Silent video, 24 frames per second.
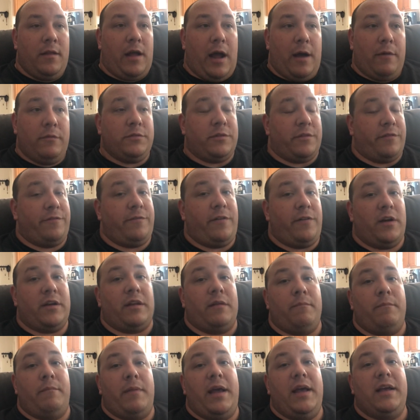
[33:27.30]
a
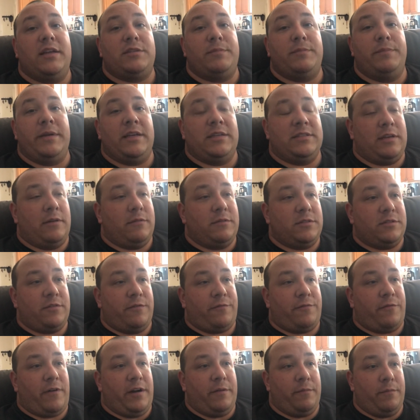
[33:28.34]
fucking mess because I was
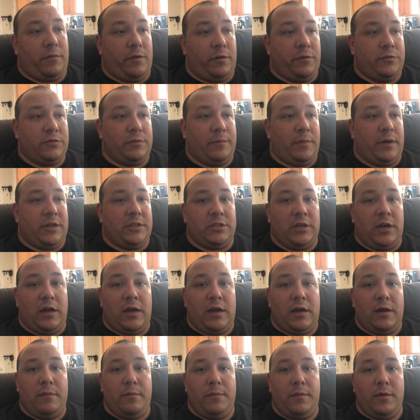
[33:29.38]
afraid of losing my
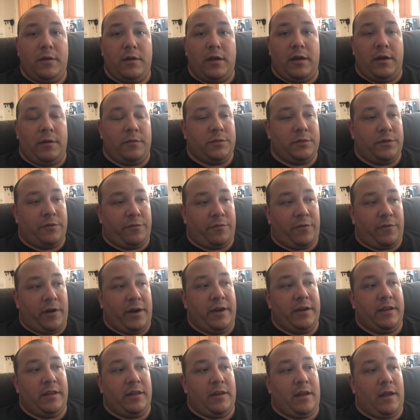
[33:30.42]
job. I was
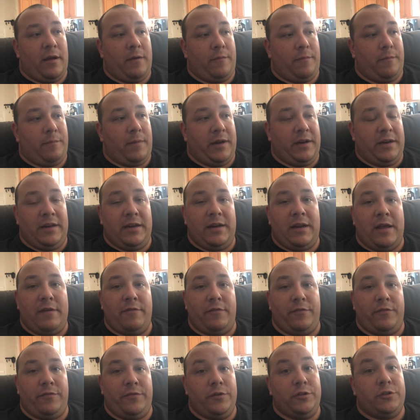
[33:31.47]
afraid that I didn't have
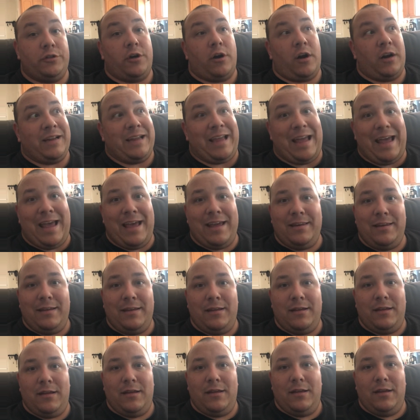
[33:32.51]
a future again.
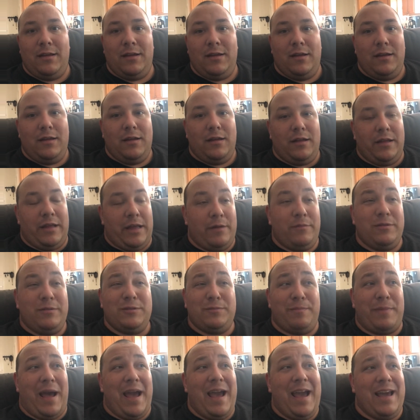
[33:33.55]
It was
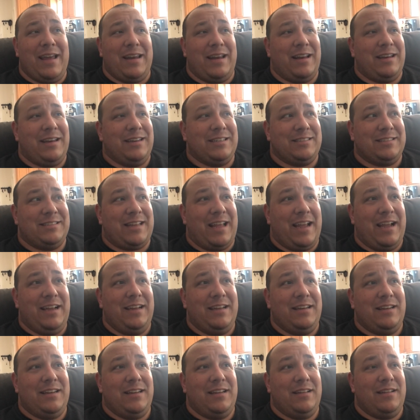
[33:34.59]
bad. In the state,
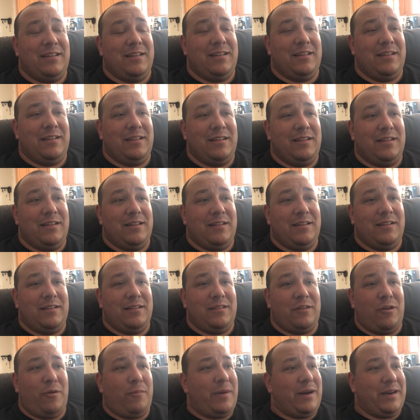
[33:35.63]

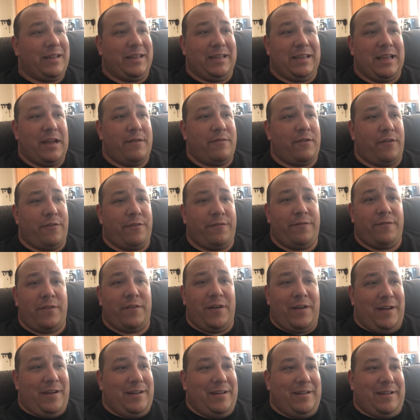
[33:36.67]
nobody gave a
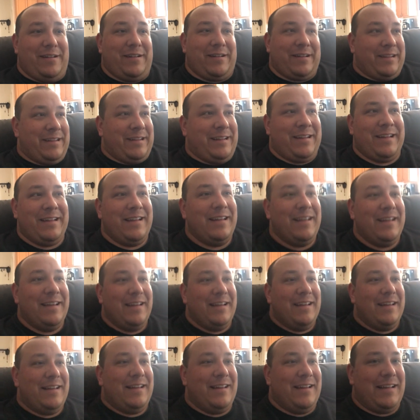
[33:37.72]
fuck.
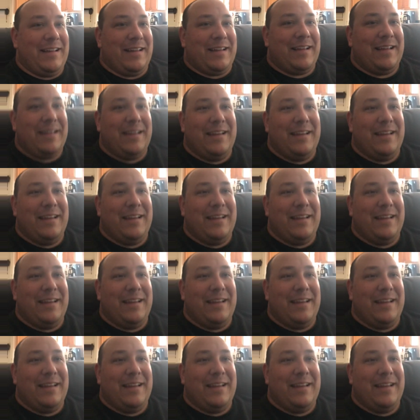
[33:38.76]
Like,